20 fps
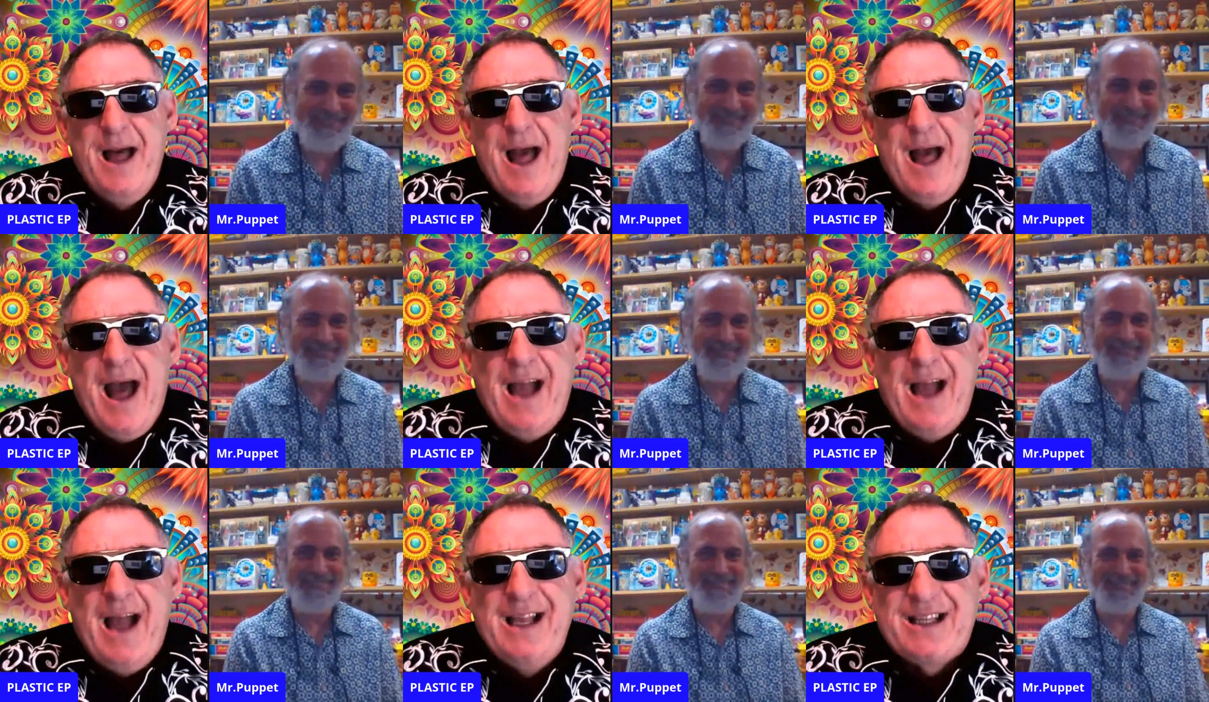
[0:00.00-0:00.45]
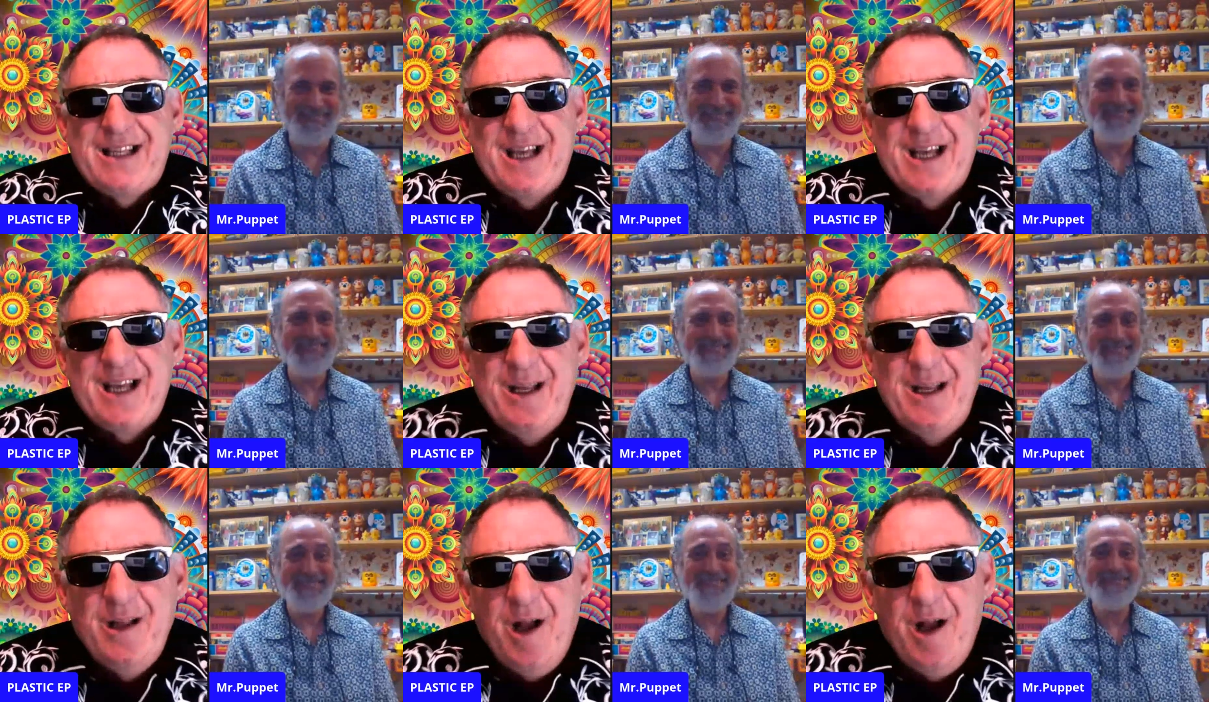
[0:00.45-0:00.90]
Speaker 1: listen,
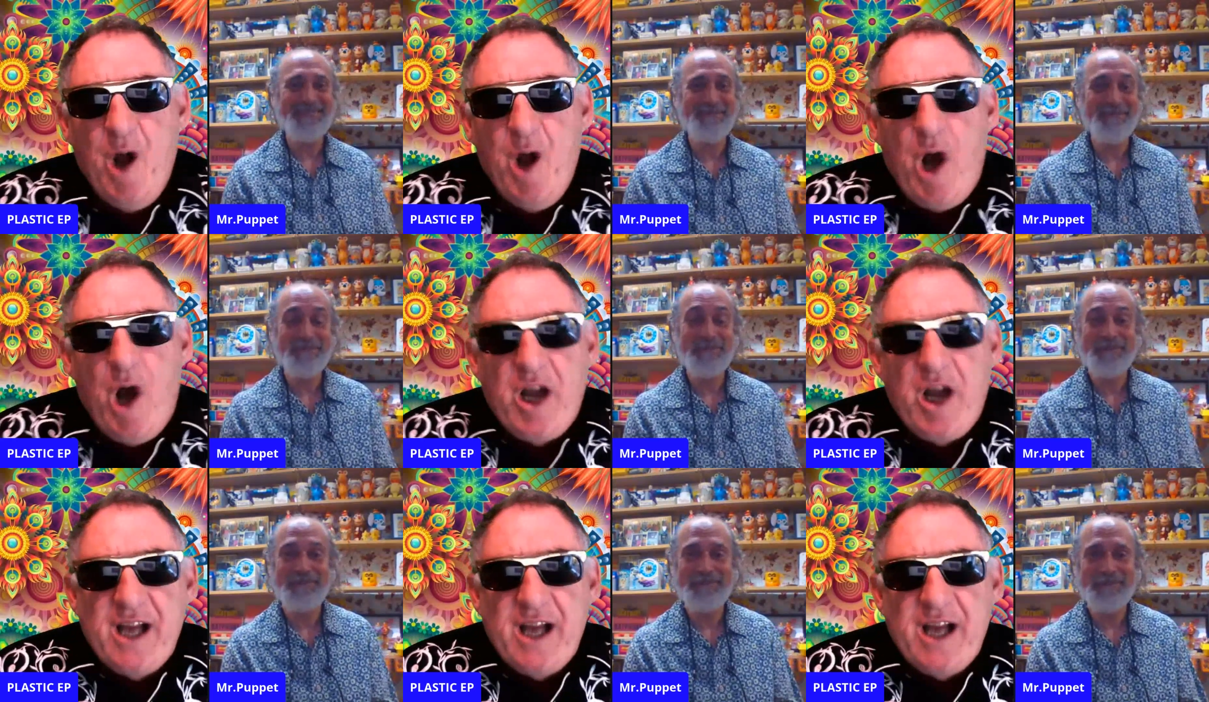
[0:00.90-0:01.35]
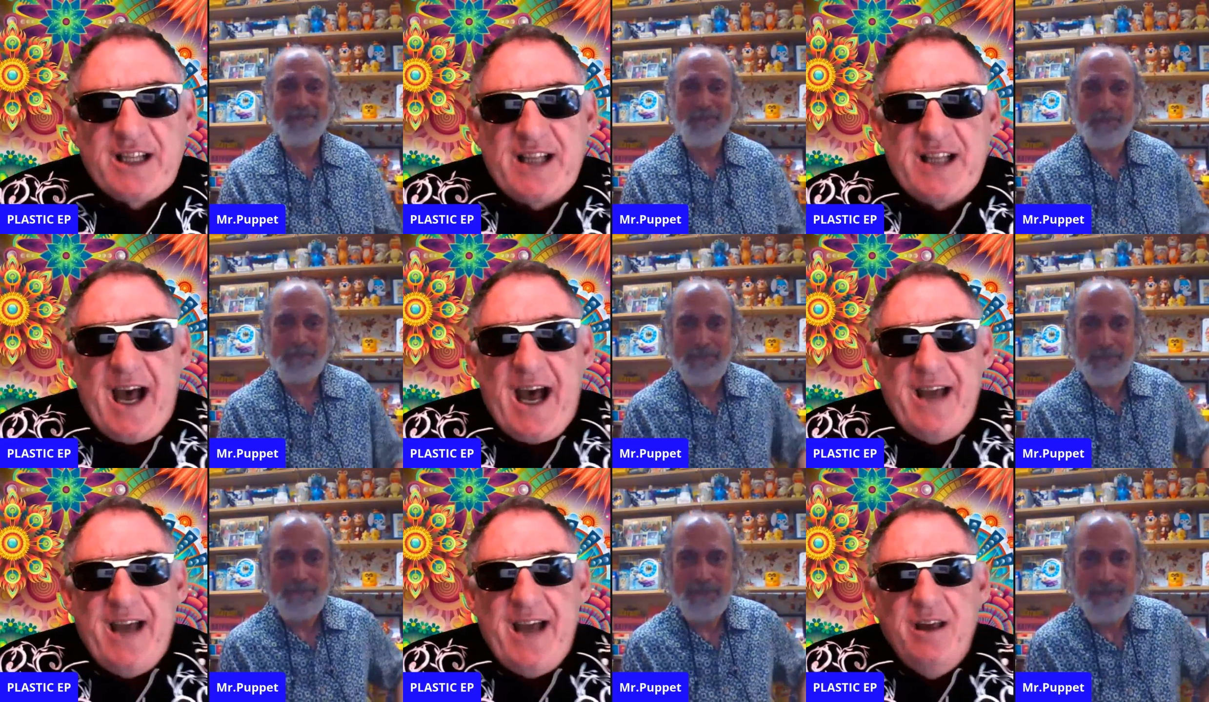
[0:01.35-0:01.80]
I gotta
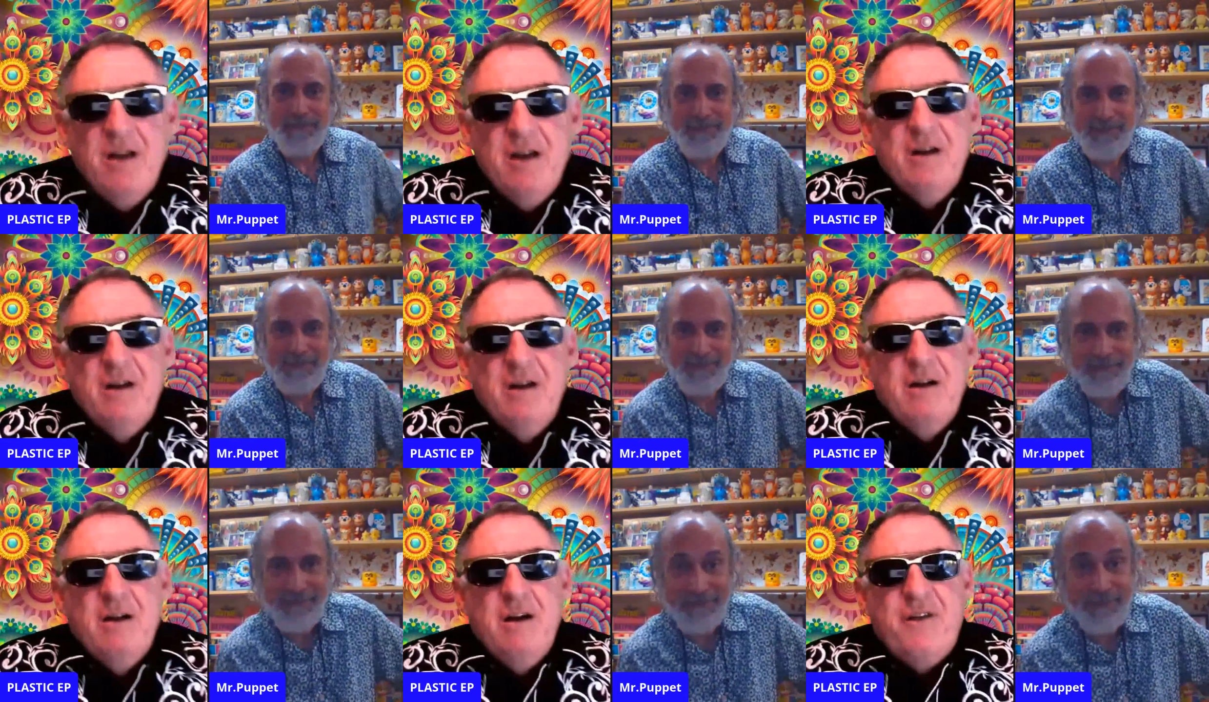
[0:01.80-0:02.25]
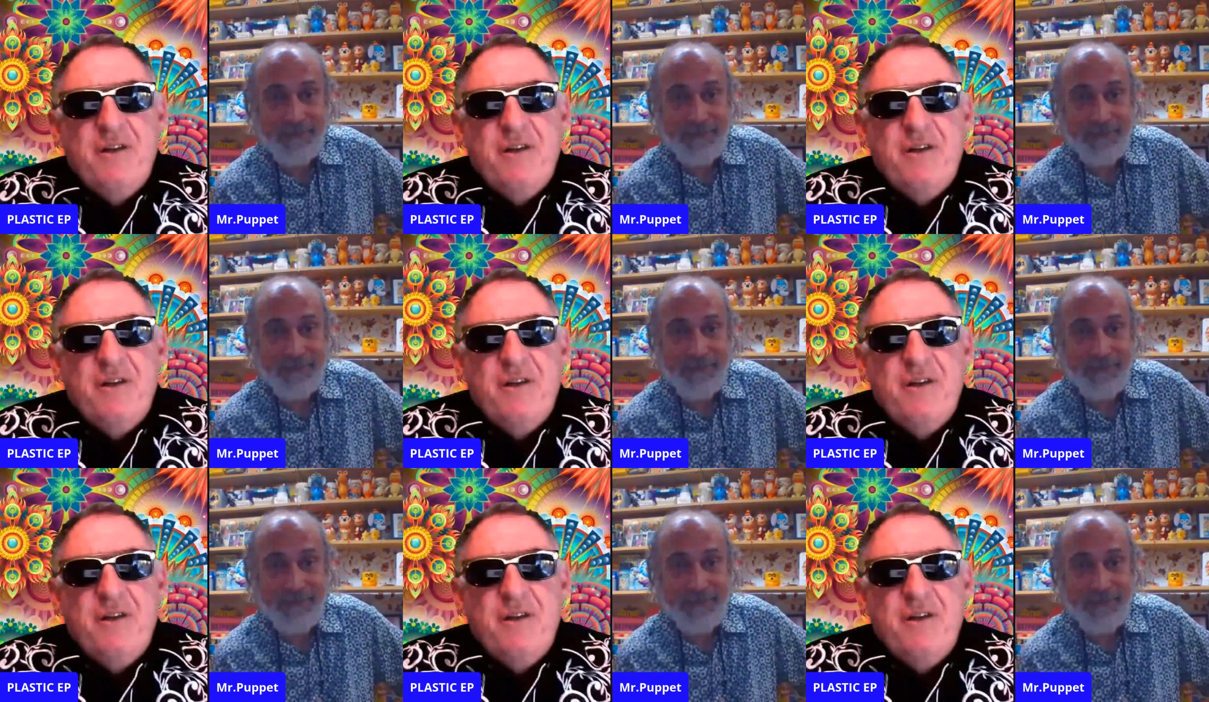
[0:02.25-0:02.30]
say, to